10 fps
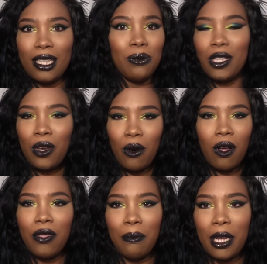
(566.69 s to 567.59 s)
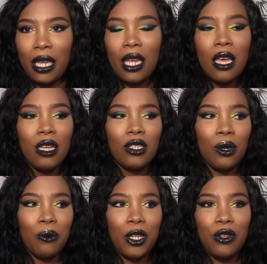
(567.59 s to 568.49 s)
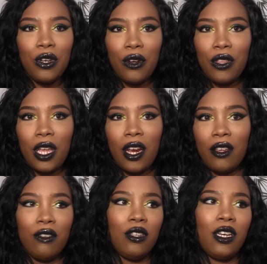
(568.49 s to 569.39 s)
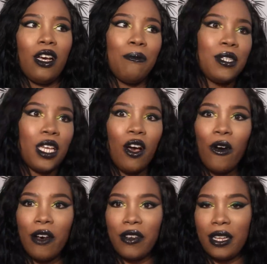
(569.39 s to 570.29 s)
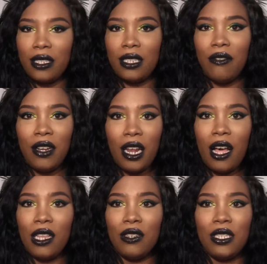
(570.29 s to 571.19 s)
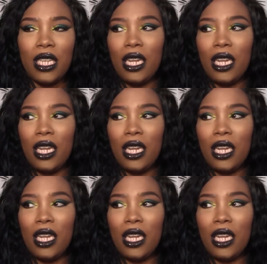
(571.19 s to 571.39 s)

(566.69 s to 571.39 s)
That's what they call it, the money. So when you go there, you'll look up and say, oh, I've got $7.